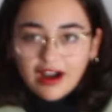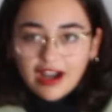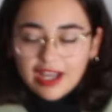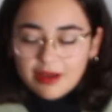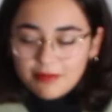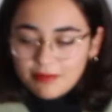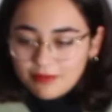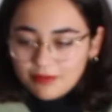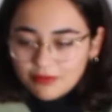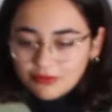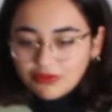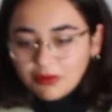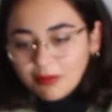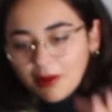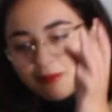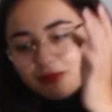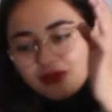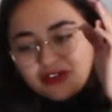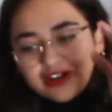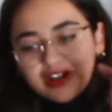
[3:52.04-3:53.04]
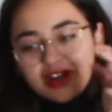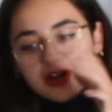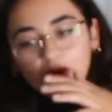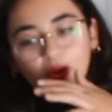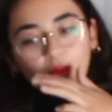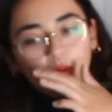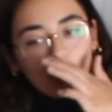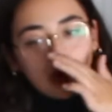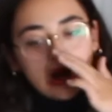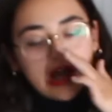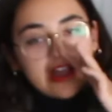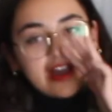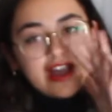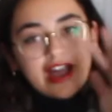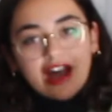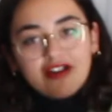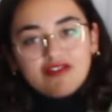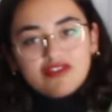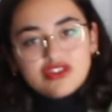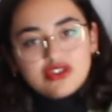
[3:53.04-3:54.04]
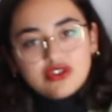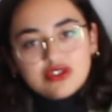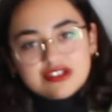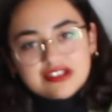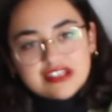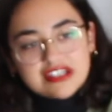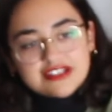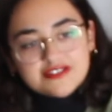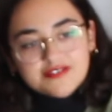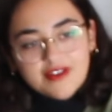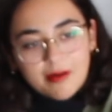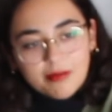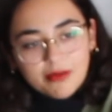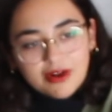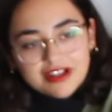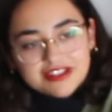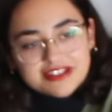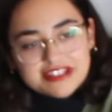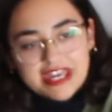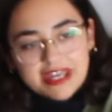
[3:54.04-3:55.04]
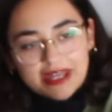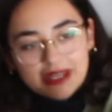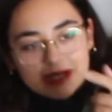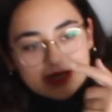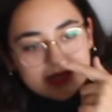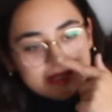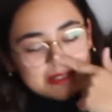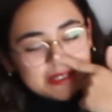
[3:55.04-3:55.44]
I'm remembering why I haven't used these fabrics yet.